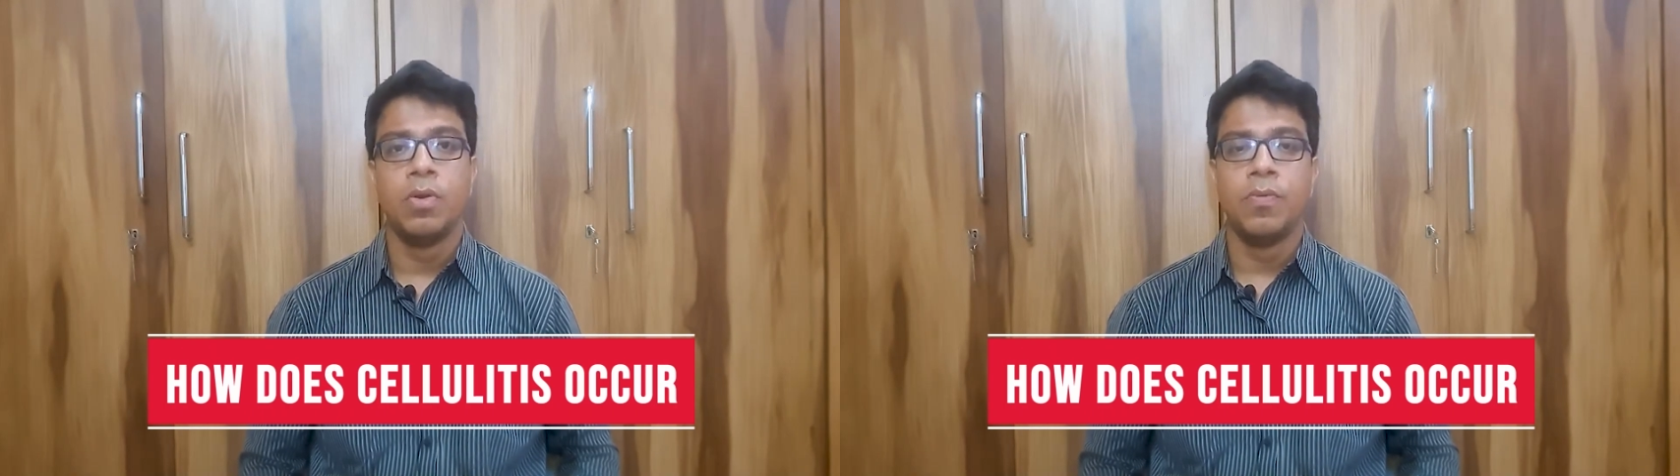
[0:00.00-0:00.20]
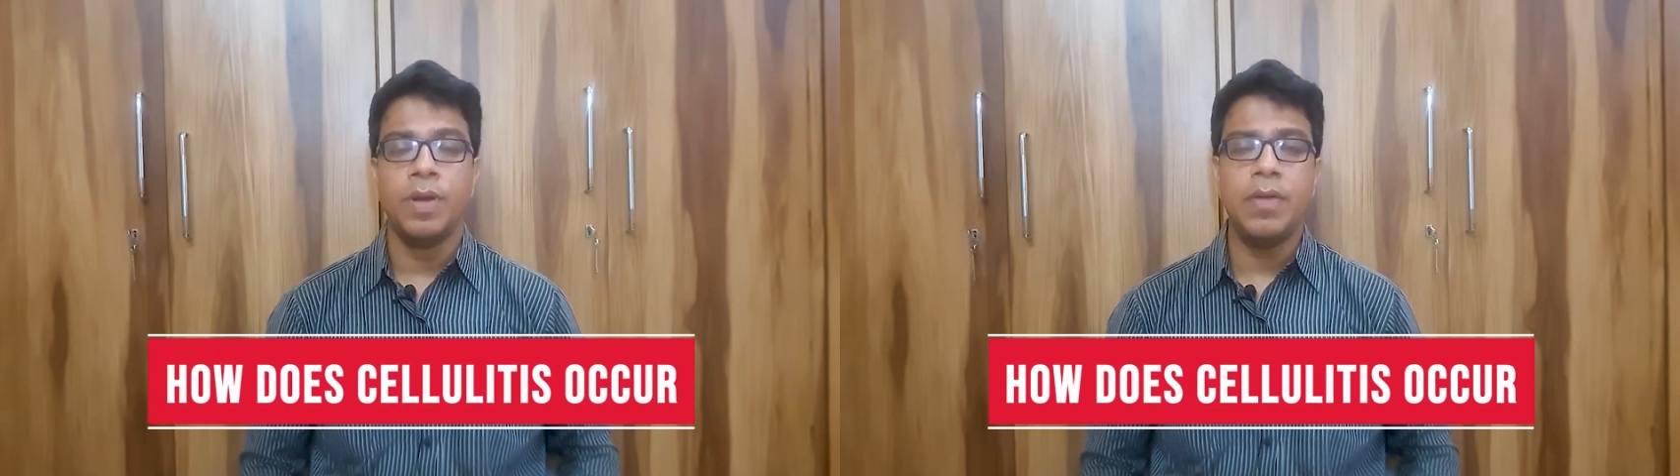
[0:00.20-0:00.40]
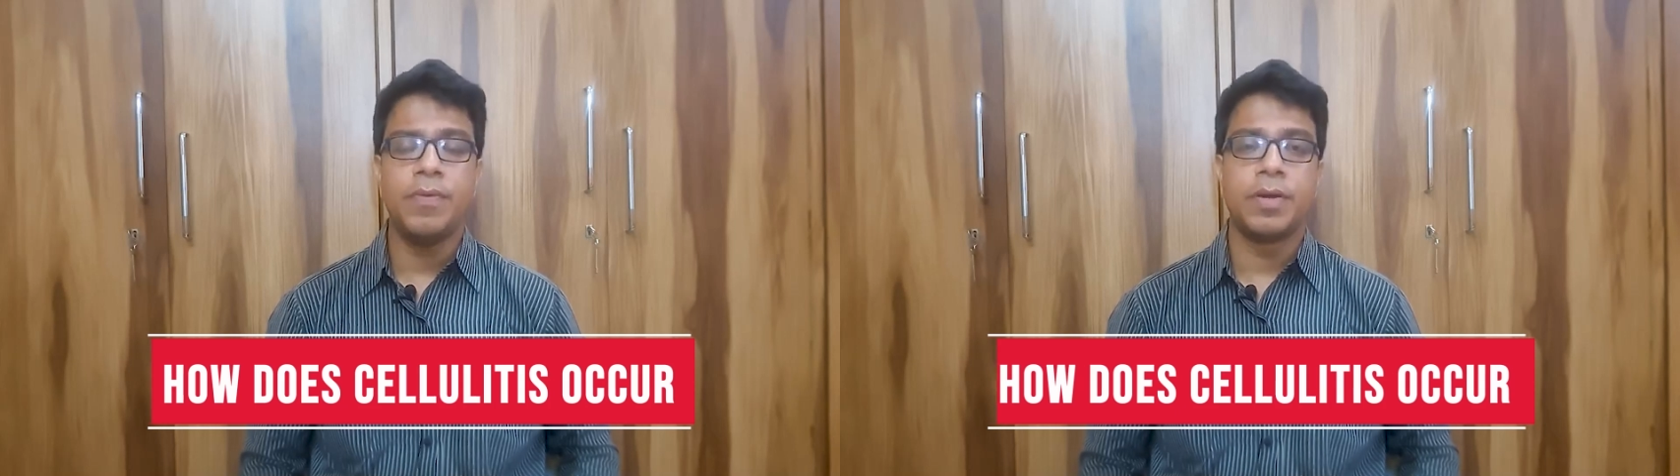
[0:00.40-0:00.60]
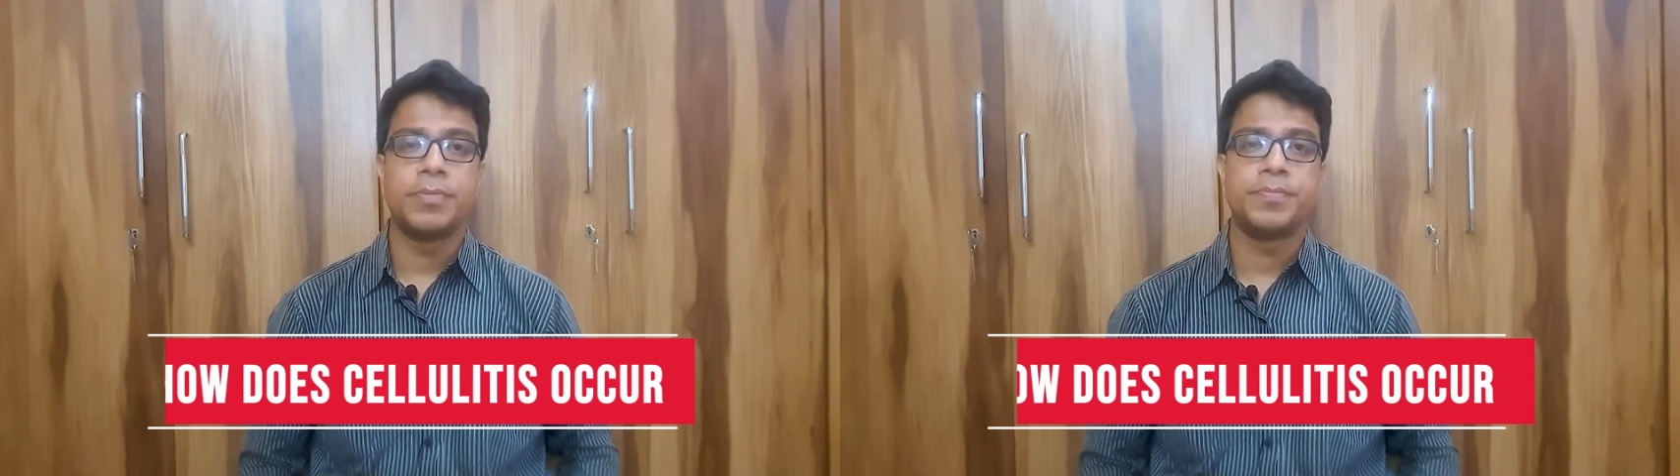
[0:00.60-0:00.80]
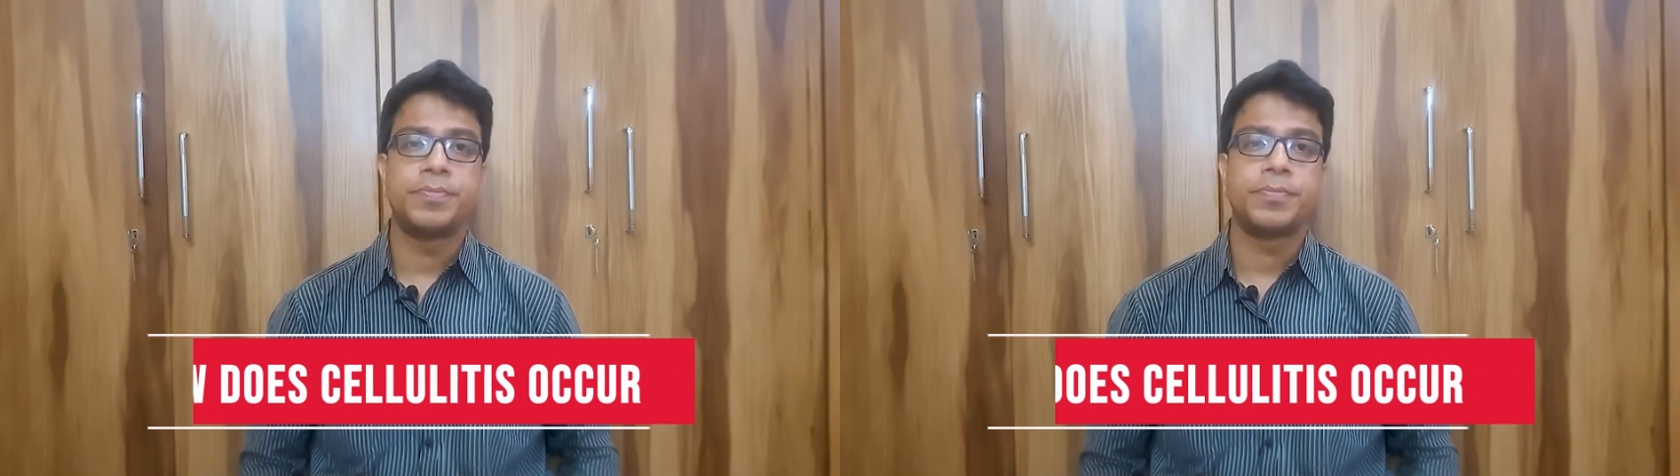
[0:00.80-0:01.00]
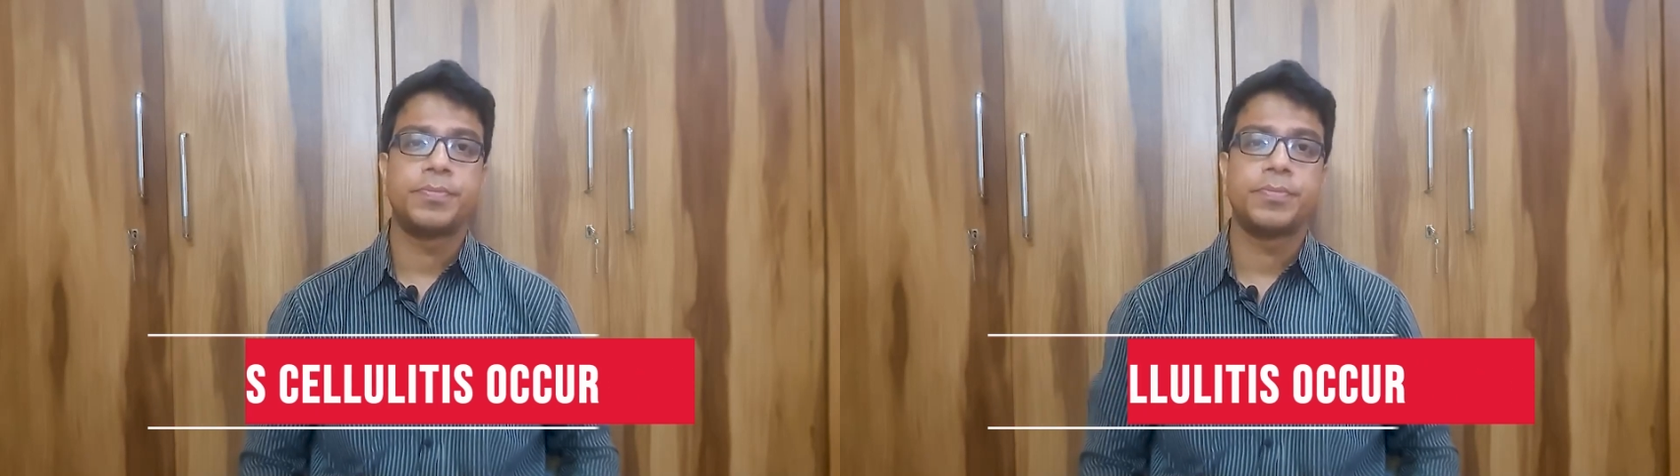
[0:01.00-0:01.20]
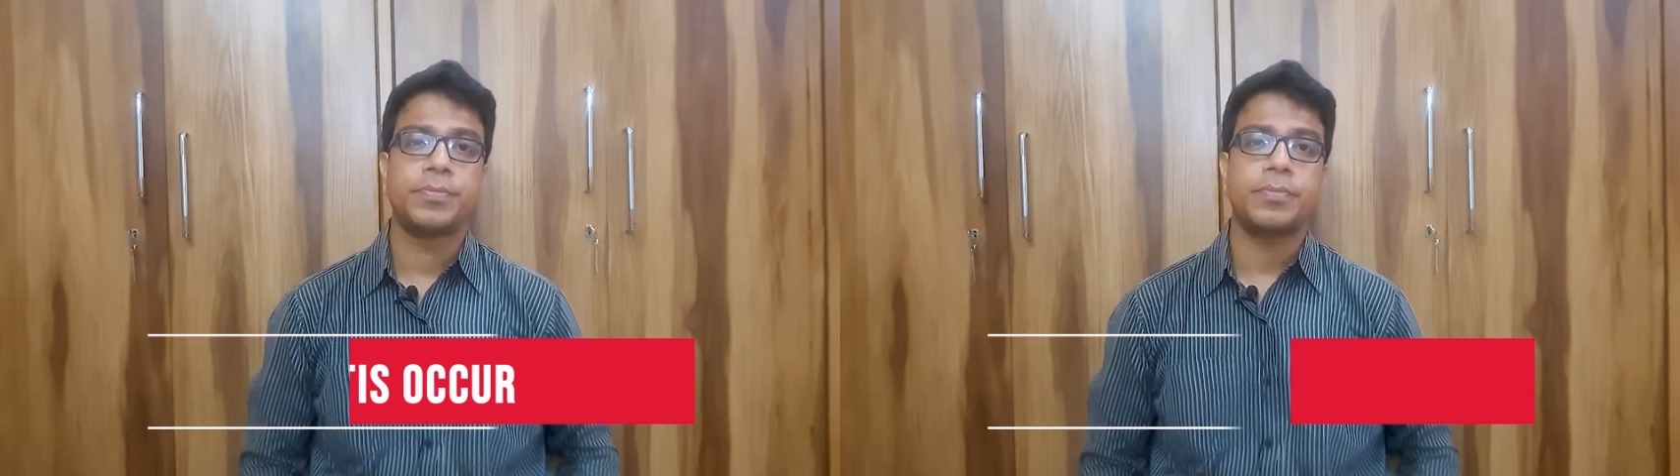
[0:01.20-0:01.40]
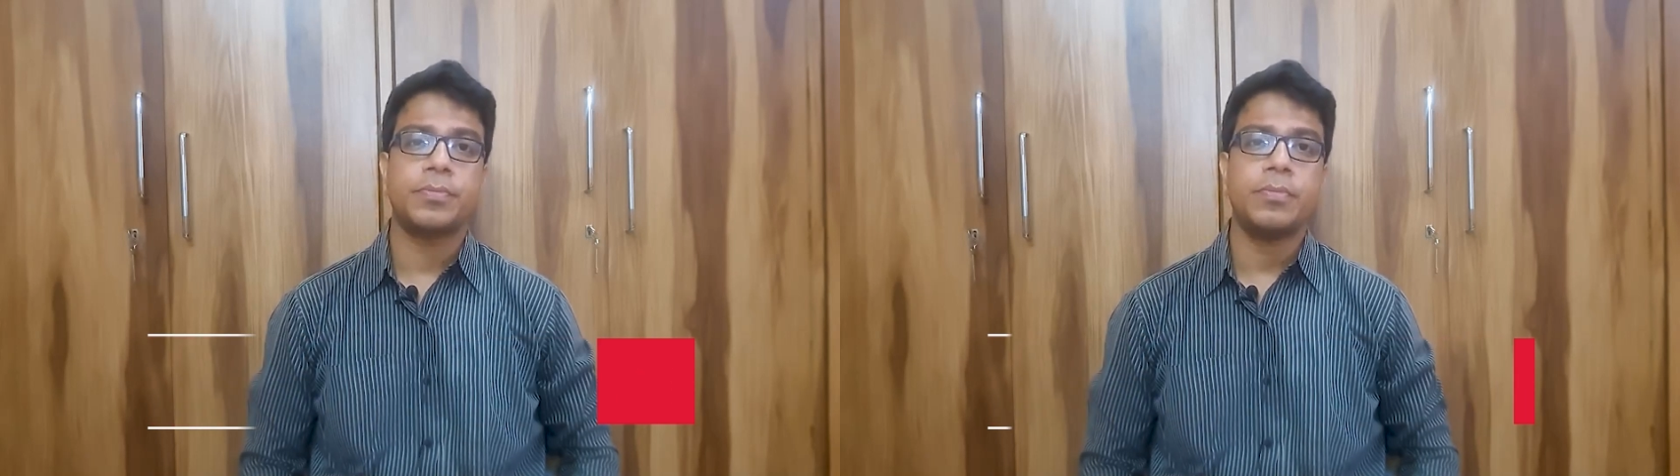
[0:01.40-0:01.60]
Whenever
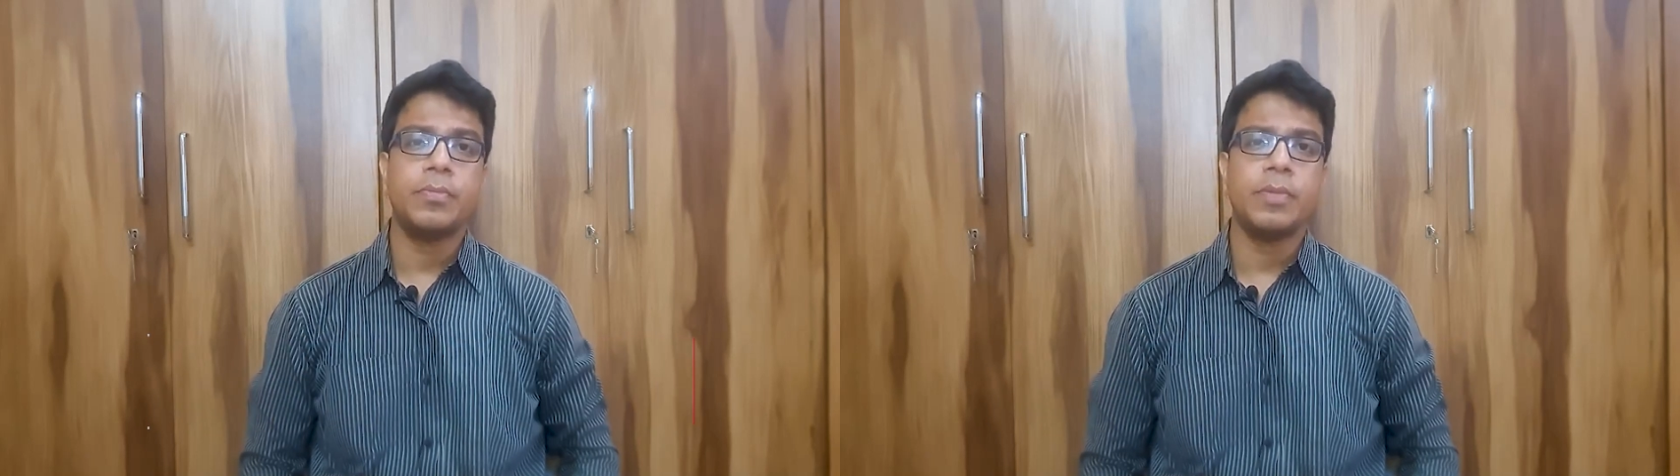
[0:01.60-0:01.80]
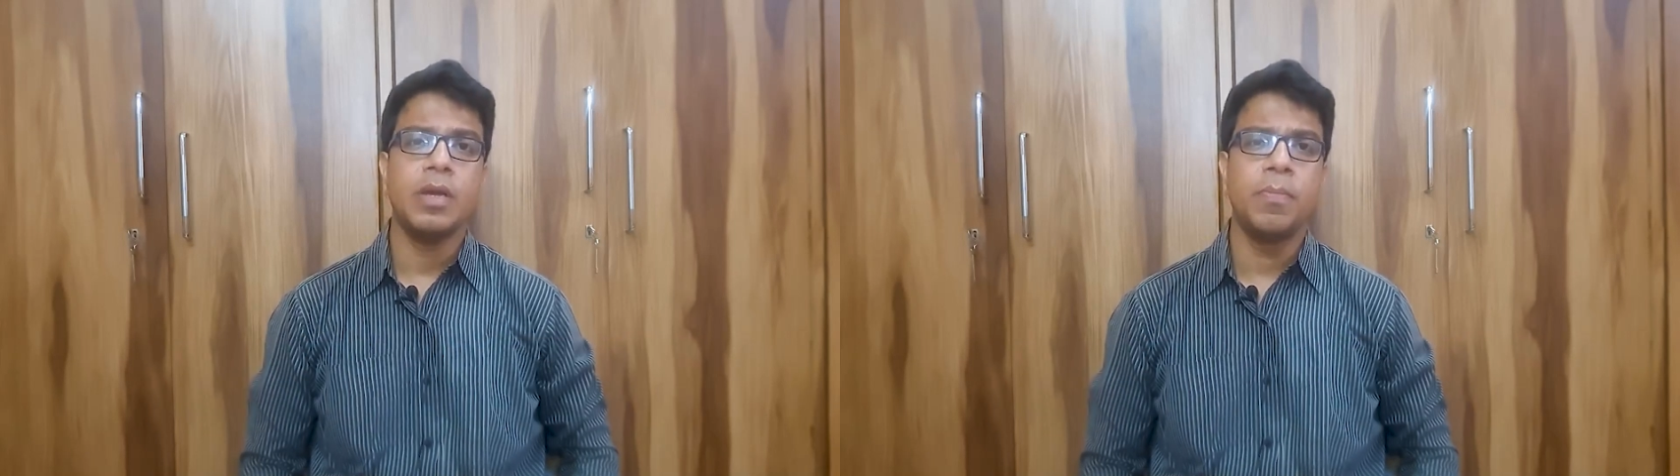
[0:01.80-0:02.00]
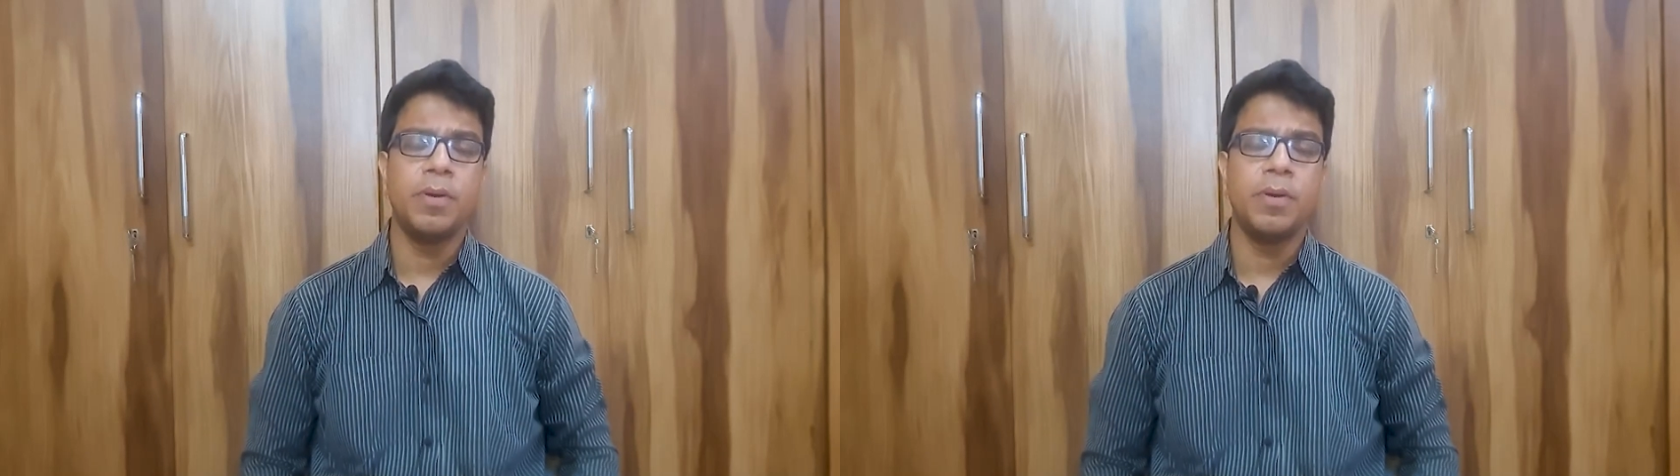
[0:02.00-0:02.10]
a